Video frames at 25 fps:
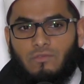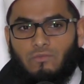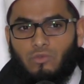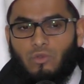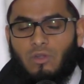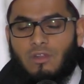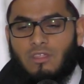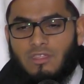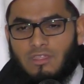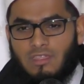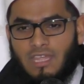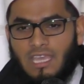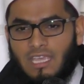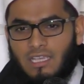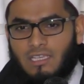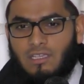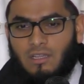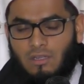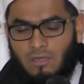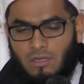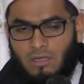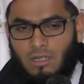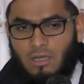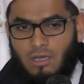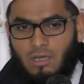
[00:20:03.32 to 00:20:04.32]
of all thank
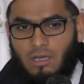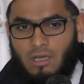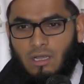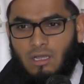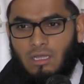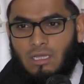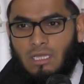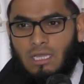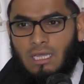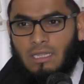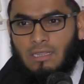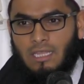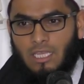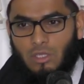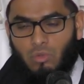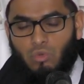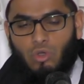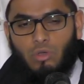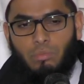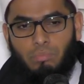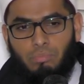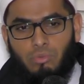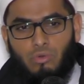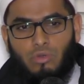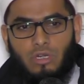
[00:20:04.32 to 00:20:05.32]
Allah that you
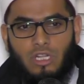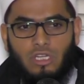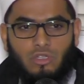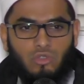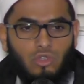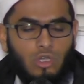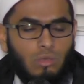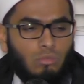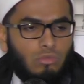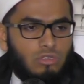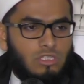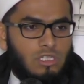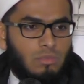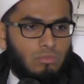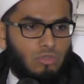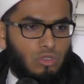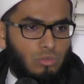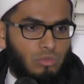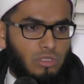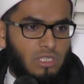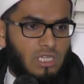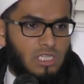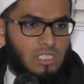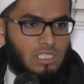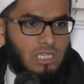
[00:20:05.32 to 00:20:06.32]
were born into a Muslim
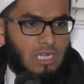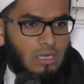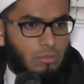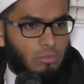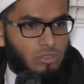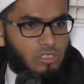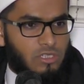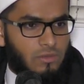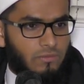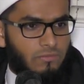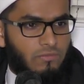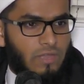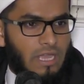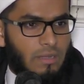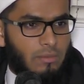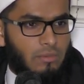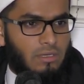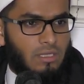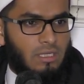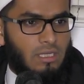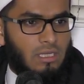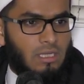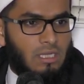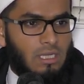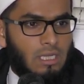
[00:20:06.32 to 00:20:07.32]
community and a Muslim
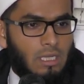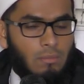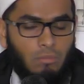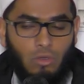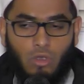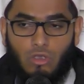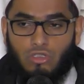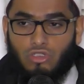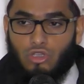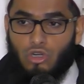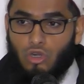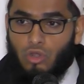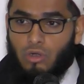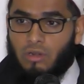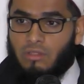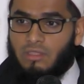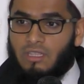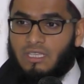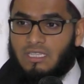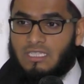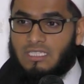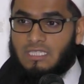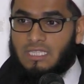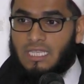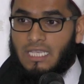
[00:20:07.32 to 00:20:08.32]
family. Because a lot of
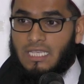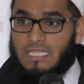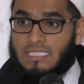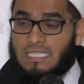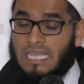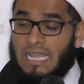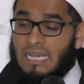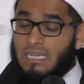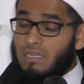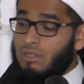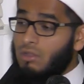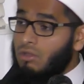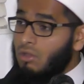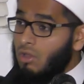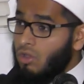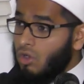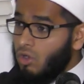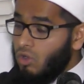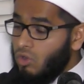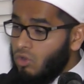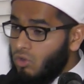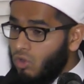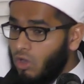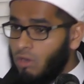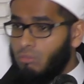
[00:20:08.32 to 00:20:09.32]
these things
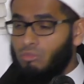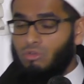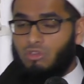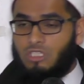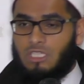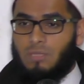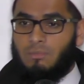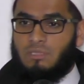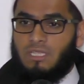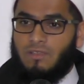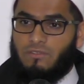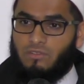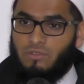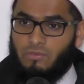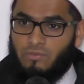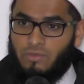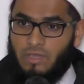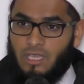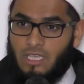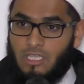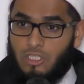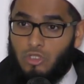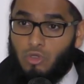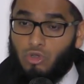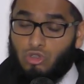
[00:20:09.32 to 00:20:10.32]
that non-Muslims have to
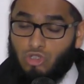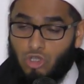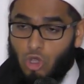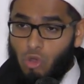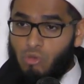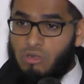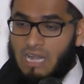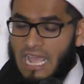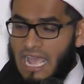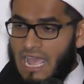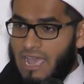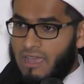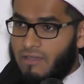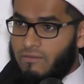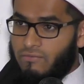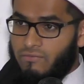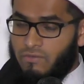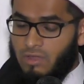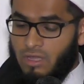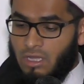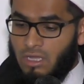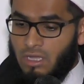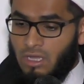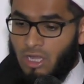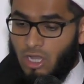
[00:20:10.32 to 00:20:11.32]
face, who don't
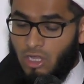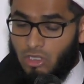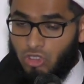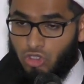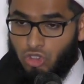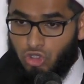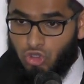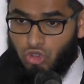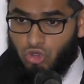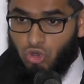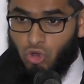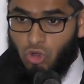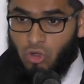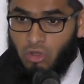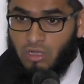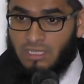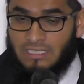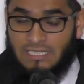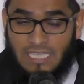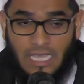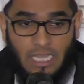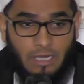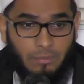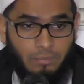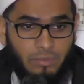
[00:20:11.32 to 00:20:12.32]
have a
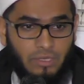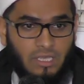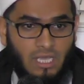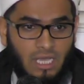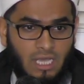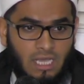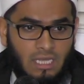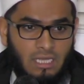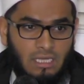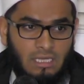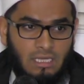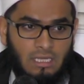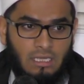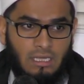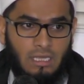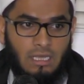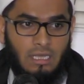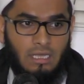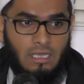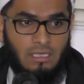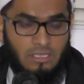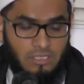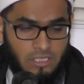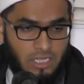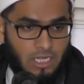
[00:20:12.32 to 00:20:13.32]
strong
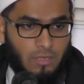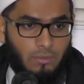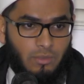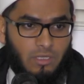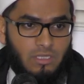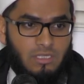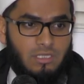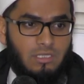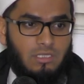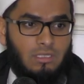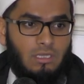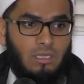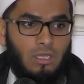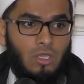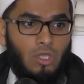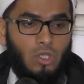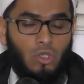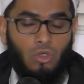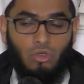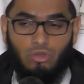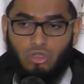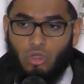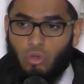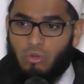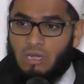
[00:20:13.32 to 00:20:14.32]
tarbiyah syllabus,
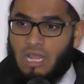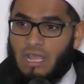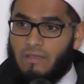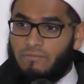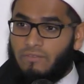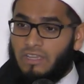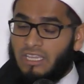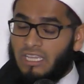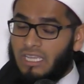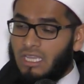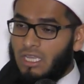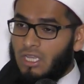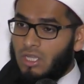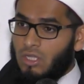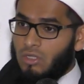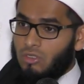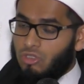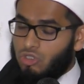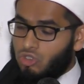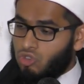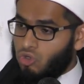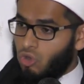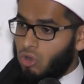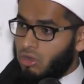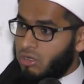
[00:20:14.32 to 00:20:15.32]
who don't have a
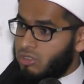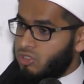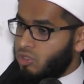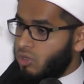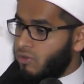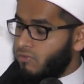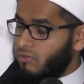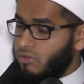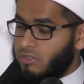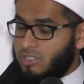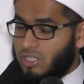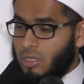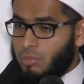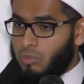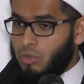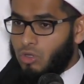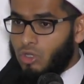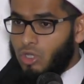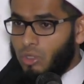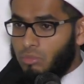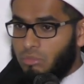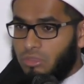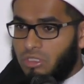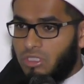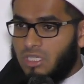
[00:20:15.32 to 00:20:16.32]
strong sort of, for example,
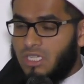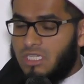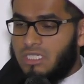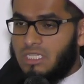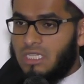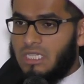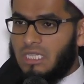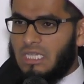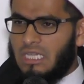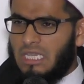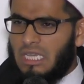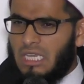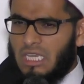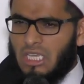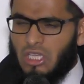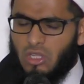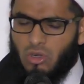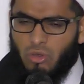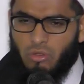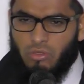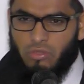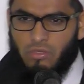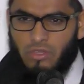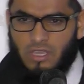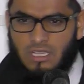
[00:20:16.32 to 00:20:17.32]
community, you
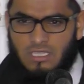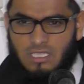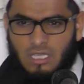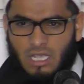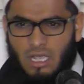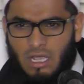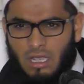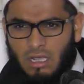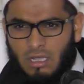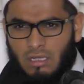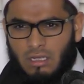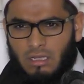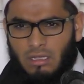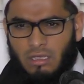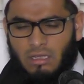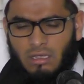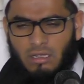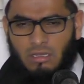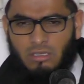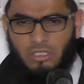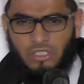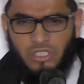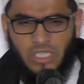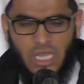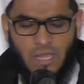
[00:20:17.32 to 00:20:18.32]
know, things are
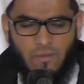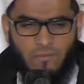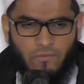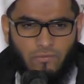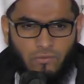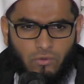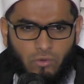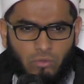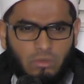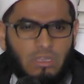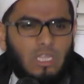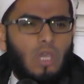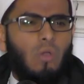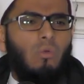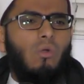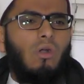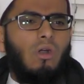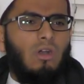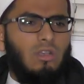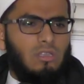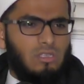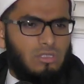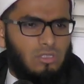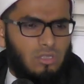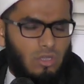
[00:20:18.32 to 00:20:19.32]
shameful. There
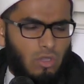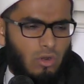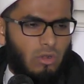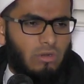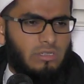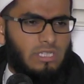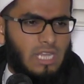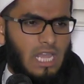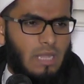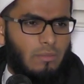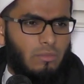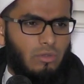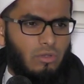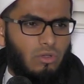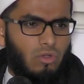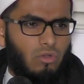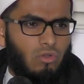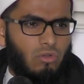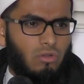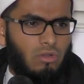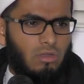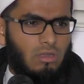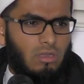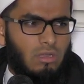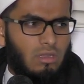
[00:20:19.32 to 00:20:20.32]
was a long time
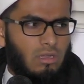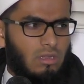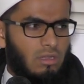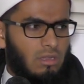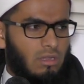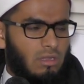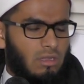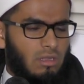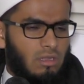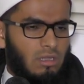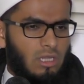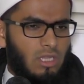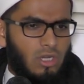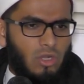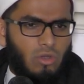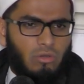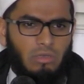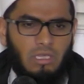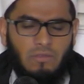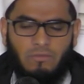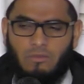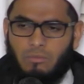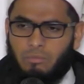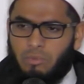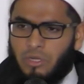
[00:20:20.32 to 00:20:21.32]
ago. You
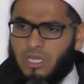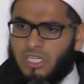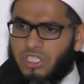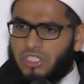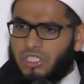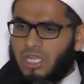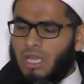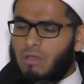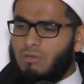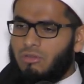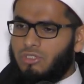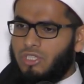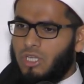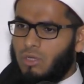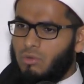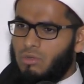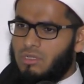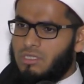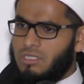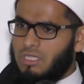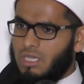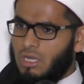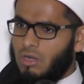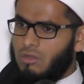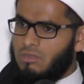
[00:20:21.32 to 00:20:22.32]
know, even British culture
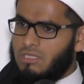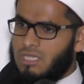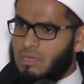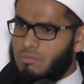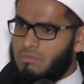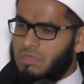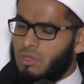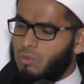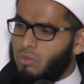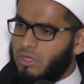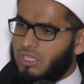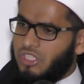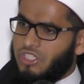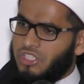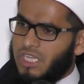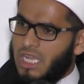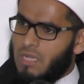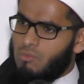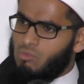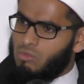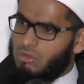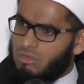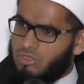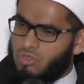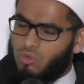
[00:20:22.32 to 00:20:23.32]
was, you know, something where
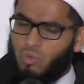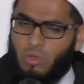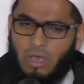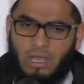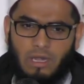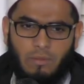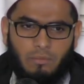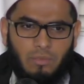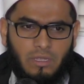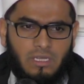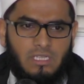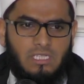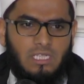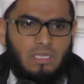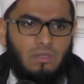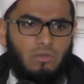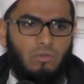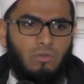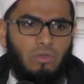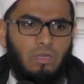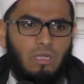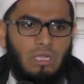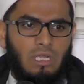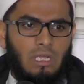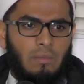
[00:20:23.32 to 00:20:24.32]
shame was quite a big
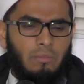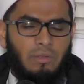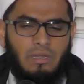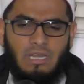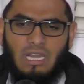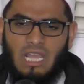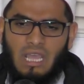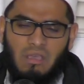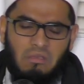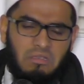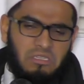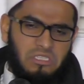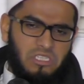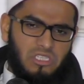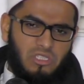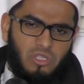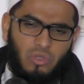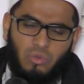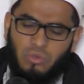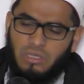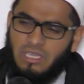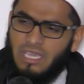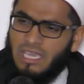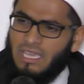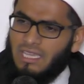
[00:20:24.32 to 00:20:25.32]
deal. But now it's just,
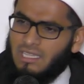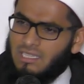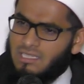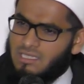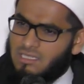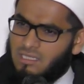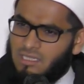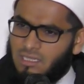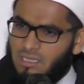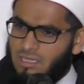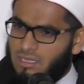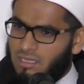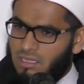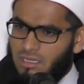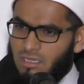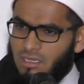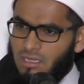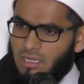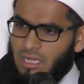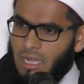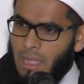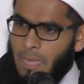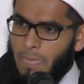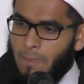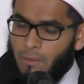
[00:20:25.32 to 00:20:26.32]
who cares?
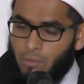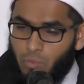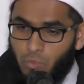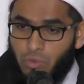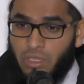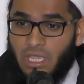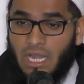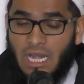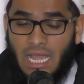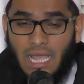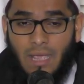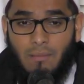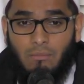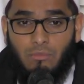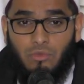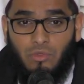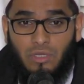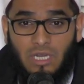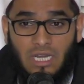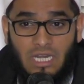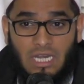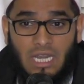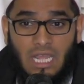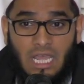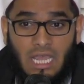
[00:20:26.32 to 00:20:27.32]
But we,
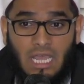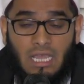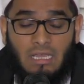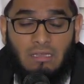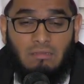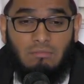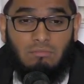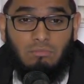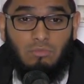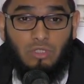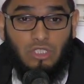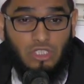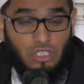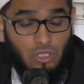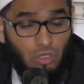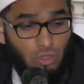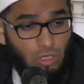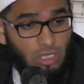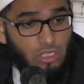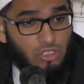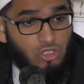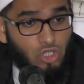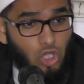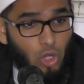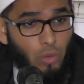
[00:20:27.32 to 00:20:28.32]
alhamdulillah,
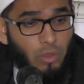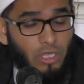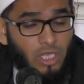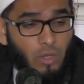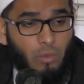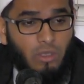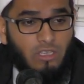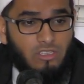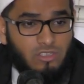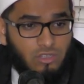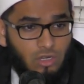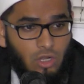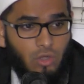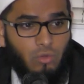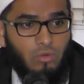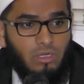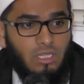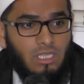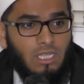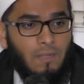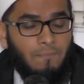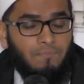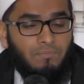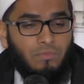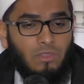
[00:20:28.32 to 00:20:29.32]
it's going away
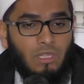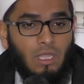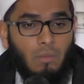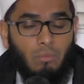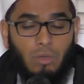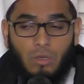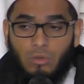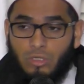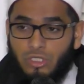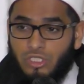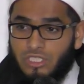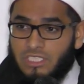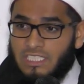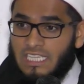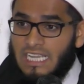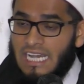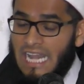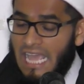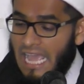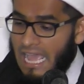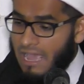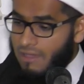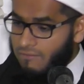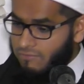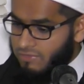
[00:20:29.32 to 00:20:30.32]
slowly, but we
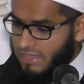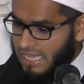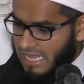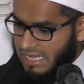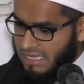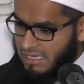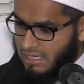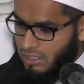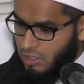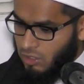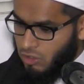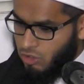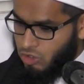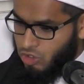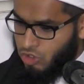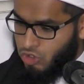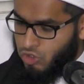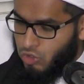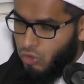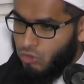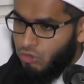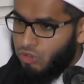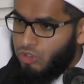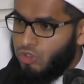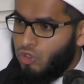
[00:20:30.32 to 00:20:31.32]
still have that
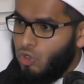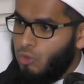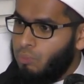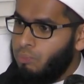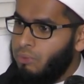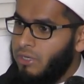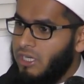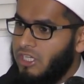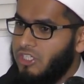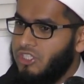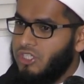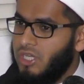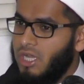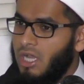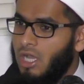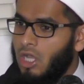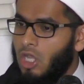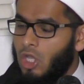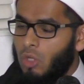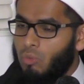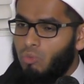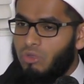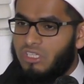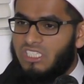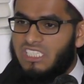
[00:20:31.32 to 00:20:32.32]
social pressure
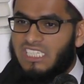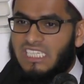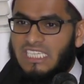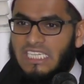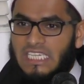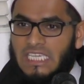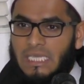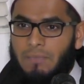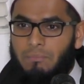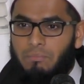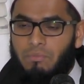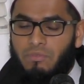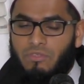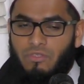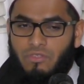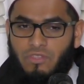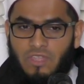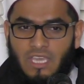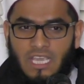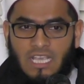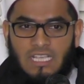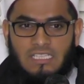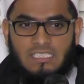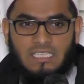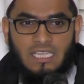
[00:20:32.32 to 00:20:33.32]
which keep
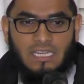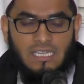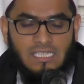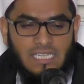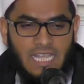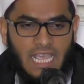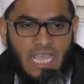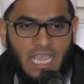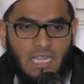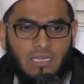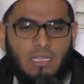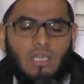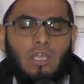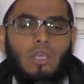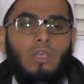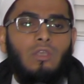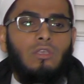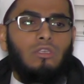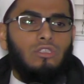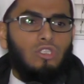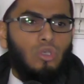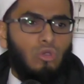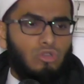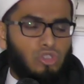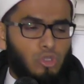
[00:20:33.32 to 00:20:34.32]
things intact.
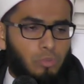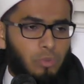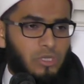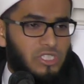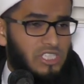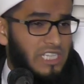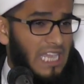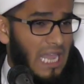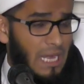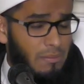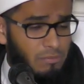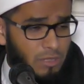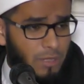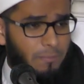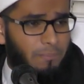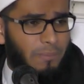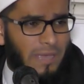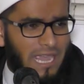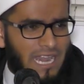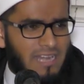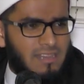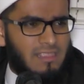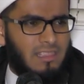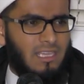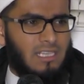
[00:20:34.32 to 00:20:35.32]
Social pressure can be a
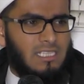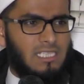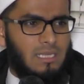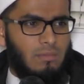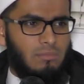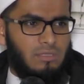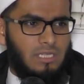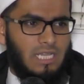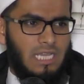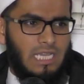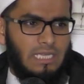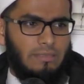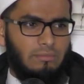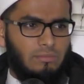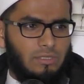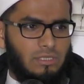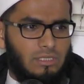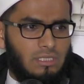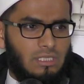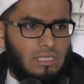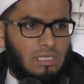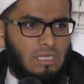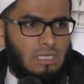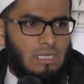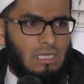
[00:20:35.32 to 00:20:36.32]
bad thing
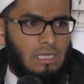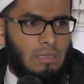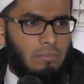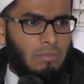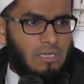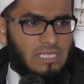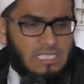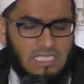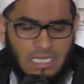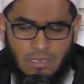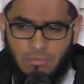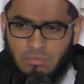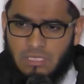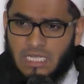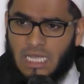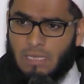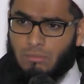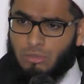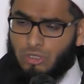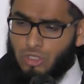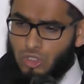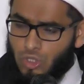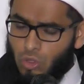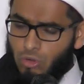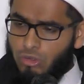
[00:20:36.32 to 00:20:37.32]
sometimes, but
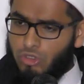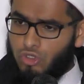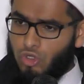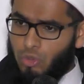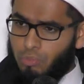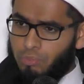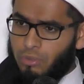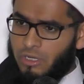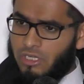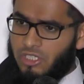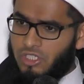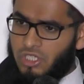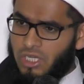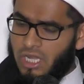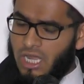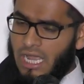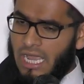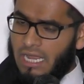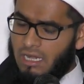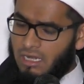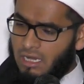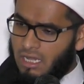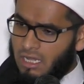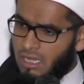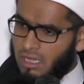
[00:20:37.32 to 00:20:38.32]
sometimes social pressure
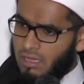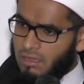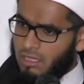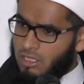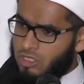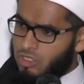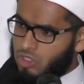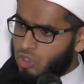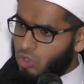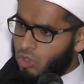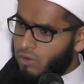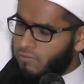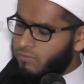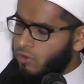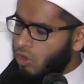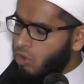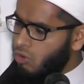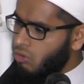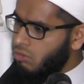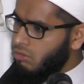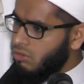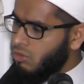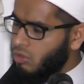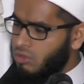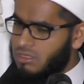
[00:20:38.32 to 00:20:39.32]
and this sort of
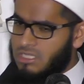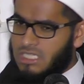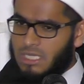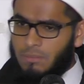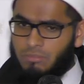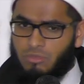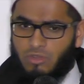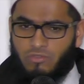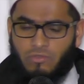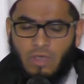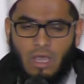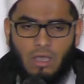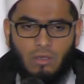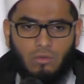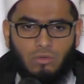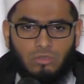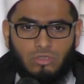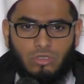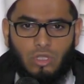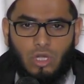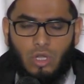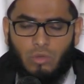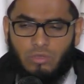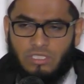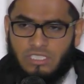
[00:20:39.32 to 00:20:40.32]
whole concept of
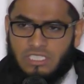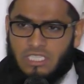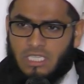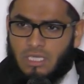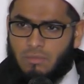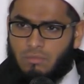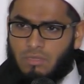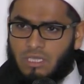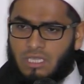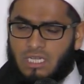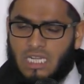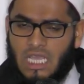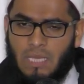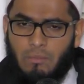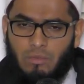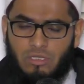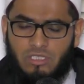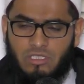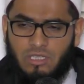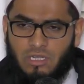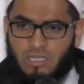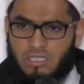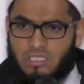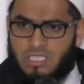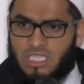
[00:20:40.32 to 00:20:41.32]
uncle's gonna see me,
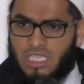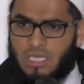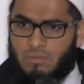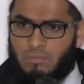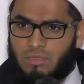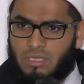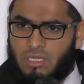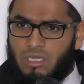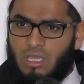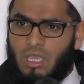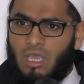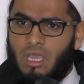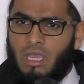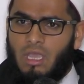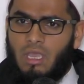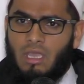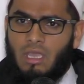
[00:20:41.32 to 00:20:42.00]
neighbor's gonna see me,